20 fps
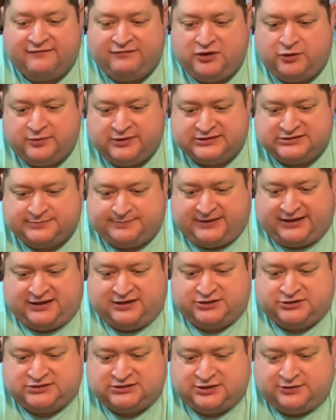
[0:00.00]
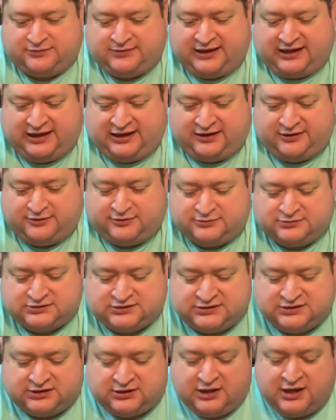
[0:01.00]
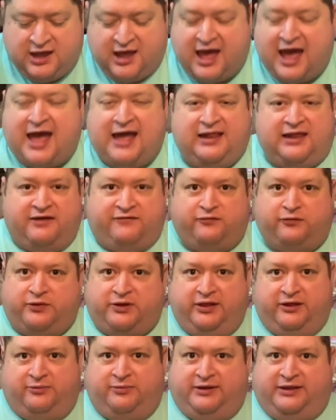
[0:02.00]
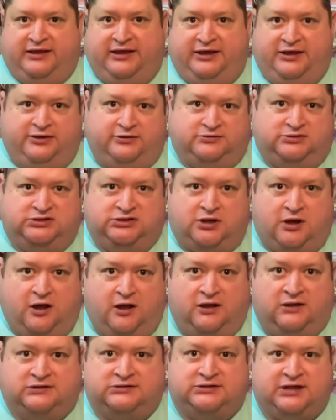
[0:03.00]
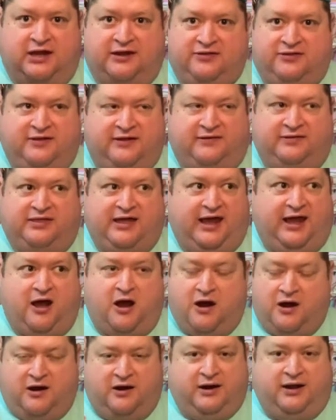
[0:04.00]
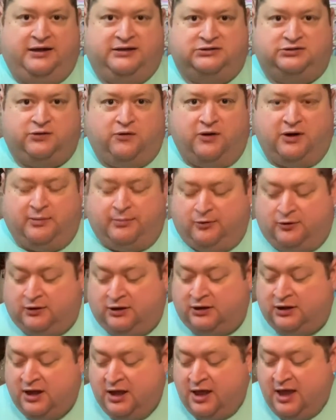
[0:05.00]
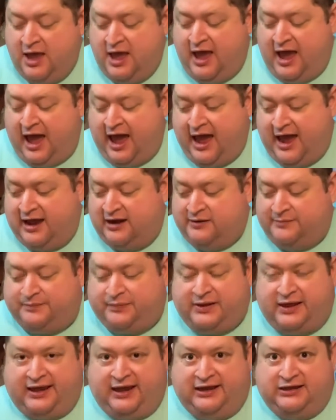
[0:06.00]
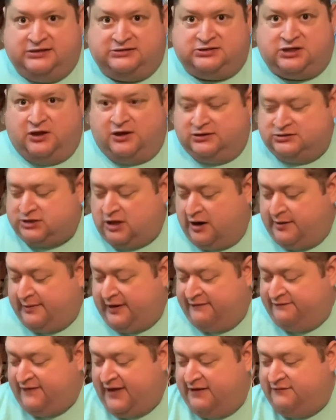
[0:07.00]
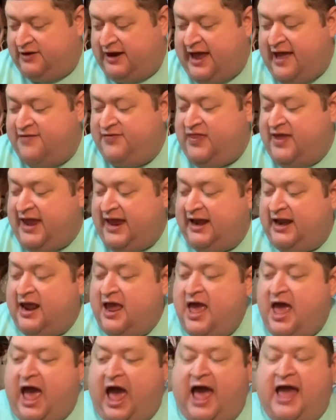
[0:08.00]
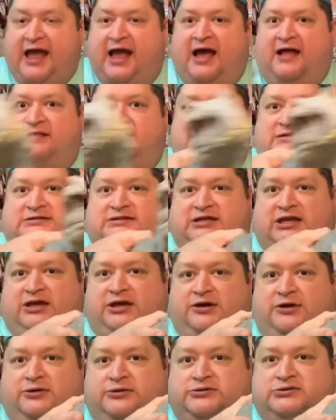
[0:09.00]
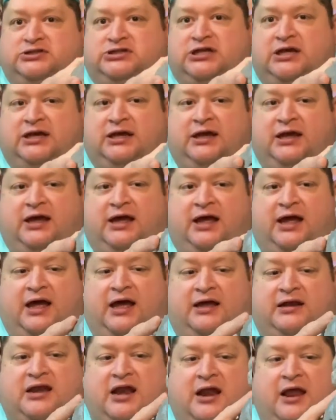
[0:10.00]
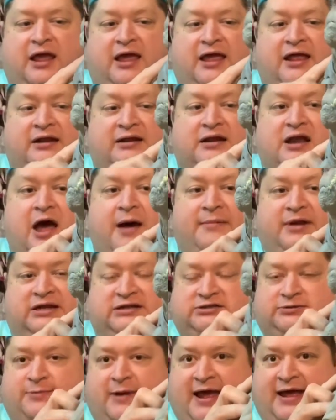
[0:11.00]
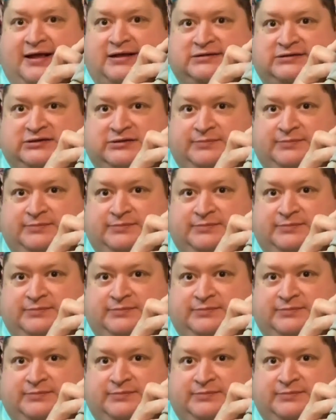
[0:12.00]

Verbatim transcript: you, Wispy. You're so cute. I love really, really huge dolls. I think they are adorable and play dolls are my favorite. And then I got this huge Ad Indominus Rex